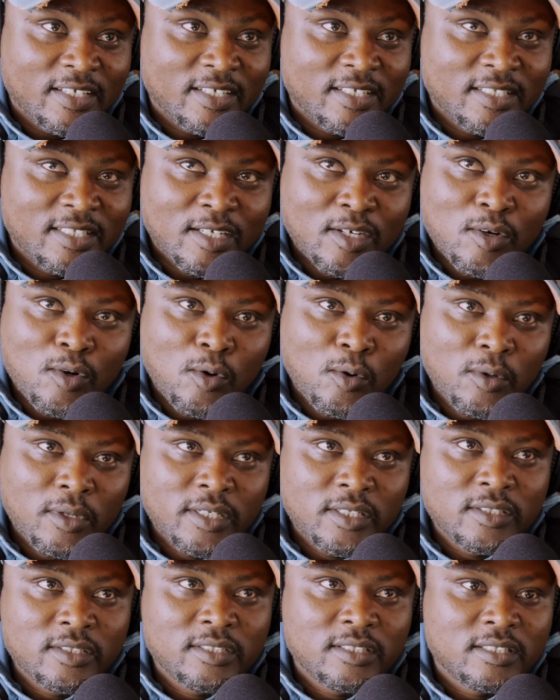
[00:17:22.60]
the goal
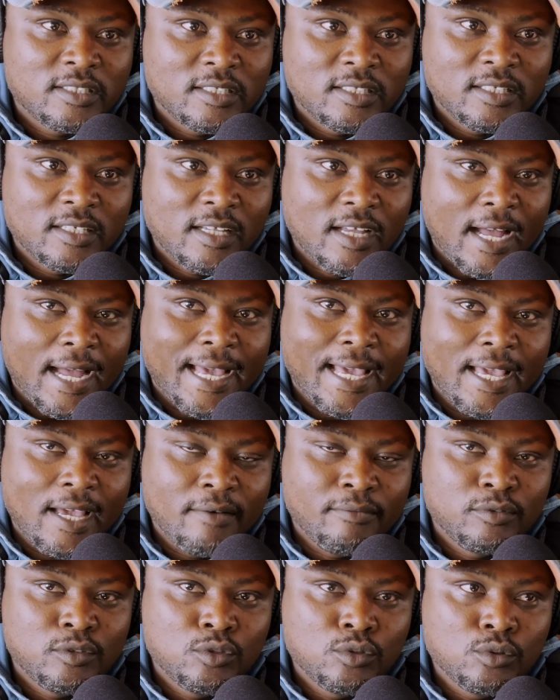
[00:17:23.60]
is I
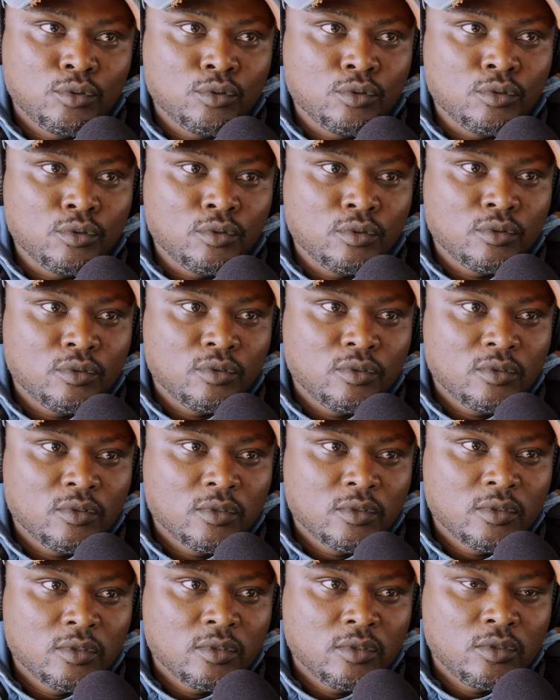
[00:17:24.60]
have to,
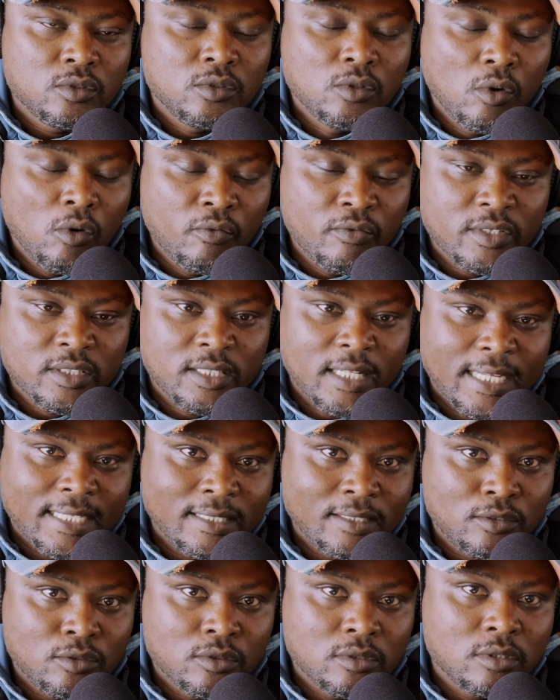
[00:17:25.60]
obviously, I
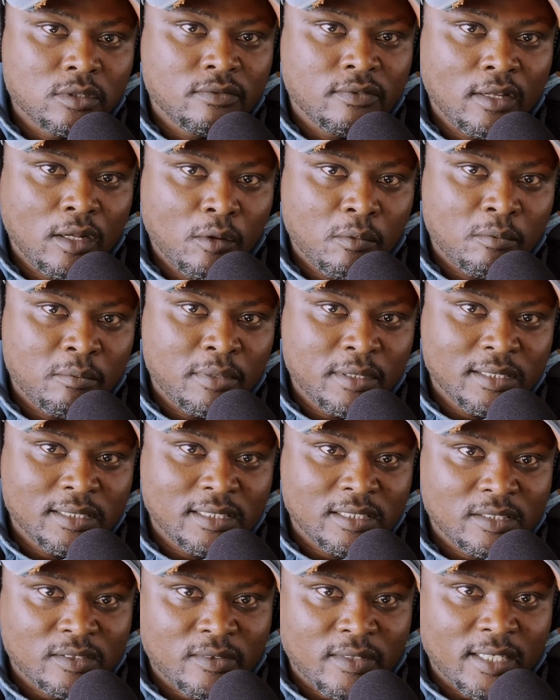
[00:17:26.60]
need to develop
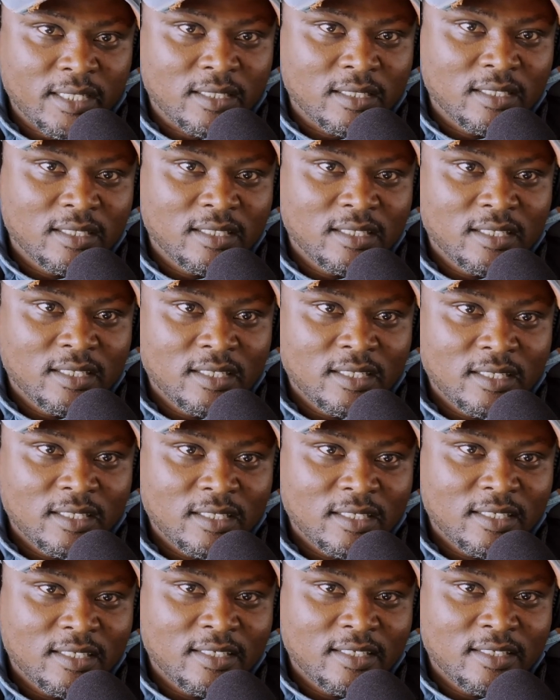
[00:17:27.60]
business, right?
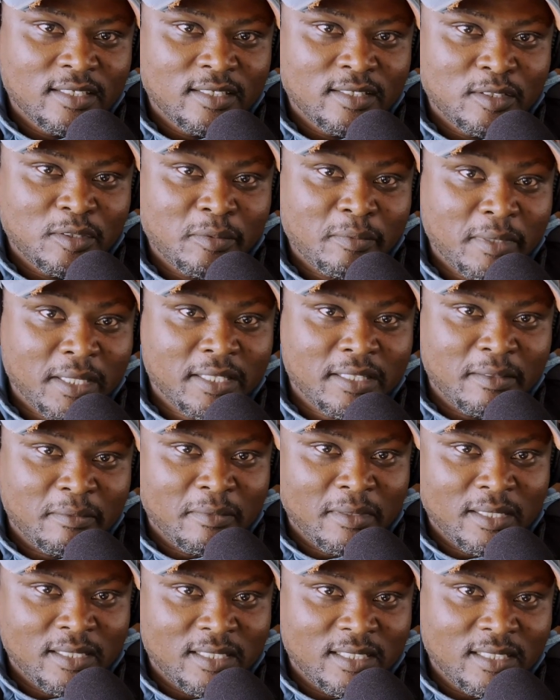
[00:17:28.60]
To make the
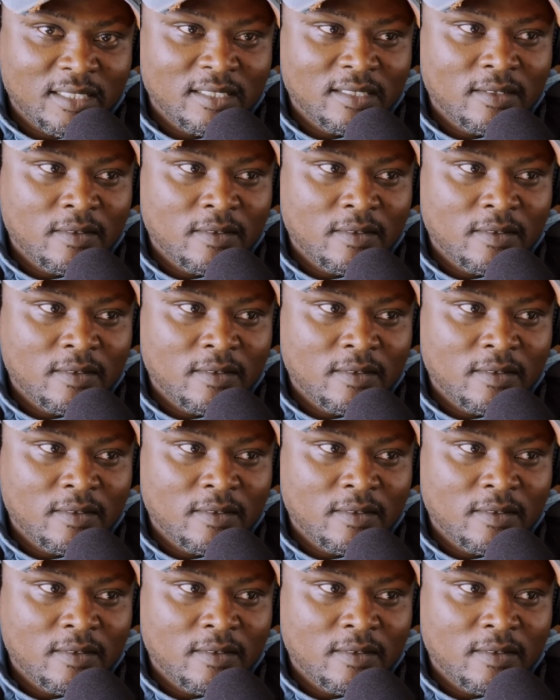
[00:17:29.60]
money.